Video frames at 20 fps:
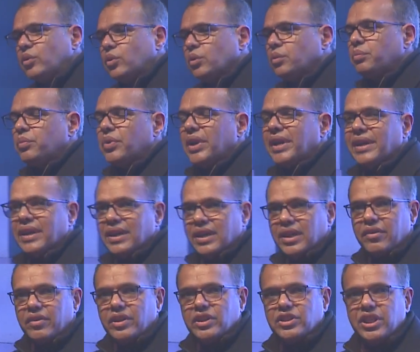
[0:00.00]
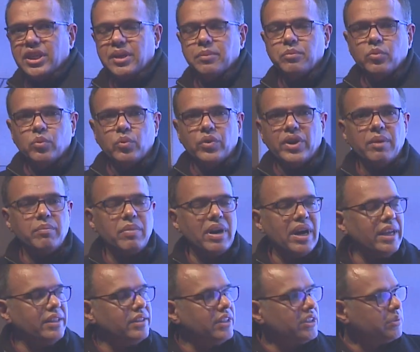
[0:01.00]
to bring in a regime
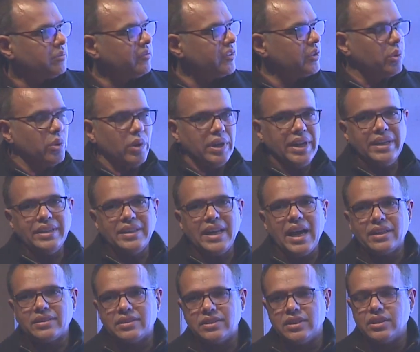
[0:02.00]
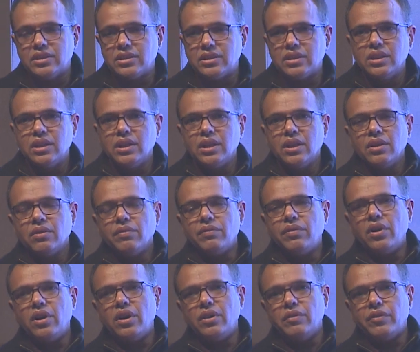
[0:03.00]
whereby this withholding taxes
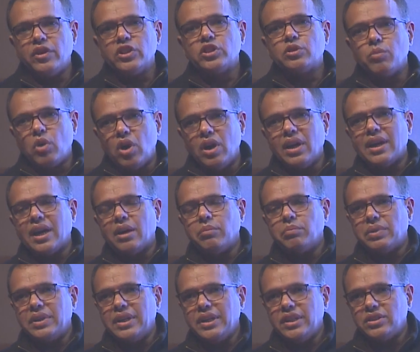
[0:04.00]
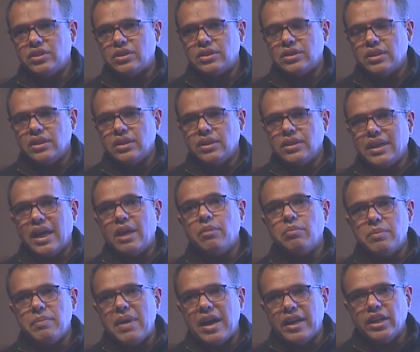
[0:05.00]
for small companies can
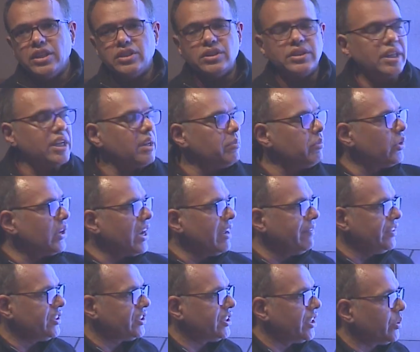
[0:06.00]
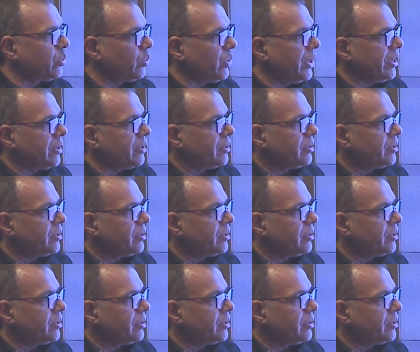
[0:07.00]
be managed in a more efficient way.